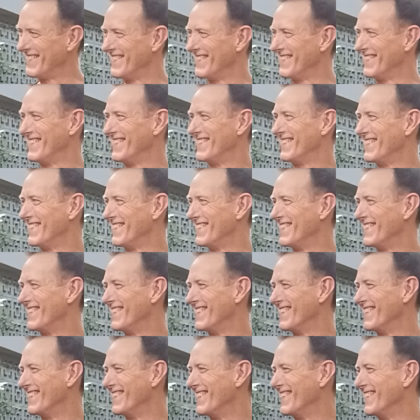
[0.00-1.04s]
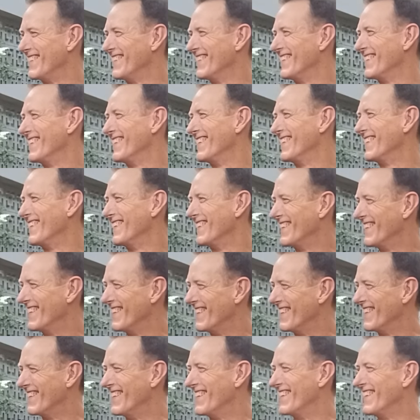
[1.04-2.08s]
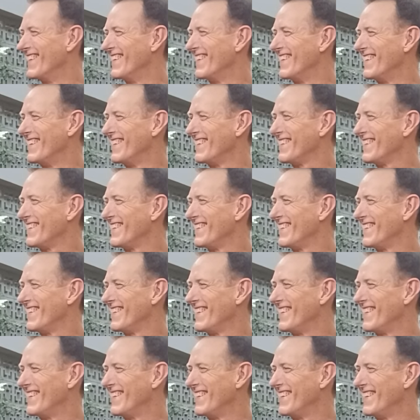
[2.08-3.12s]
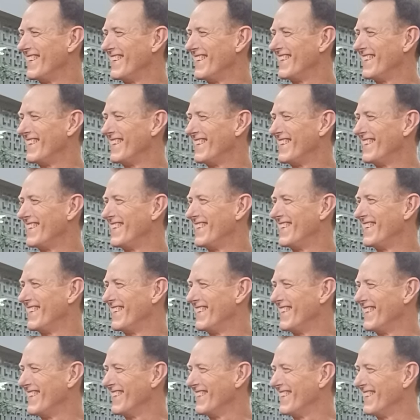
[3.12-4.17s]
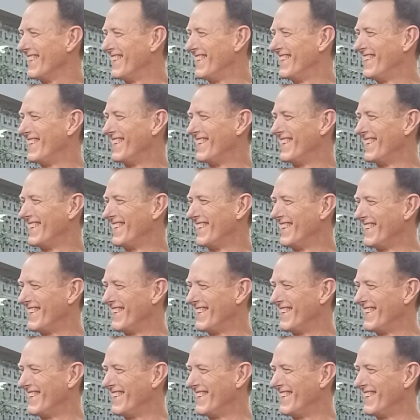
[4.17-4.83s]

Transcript: No words are spoken by the person on screen.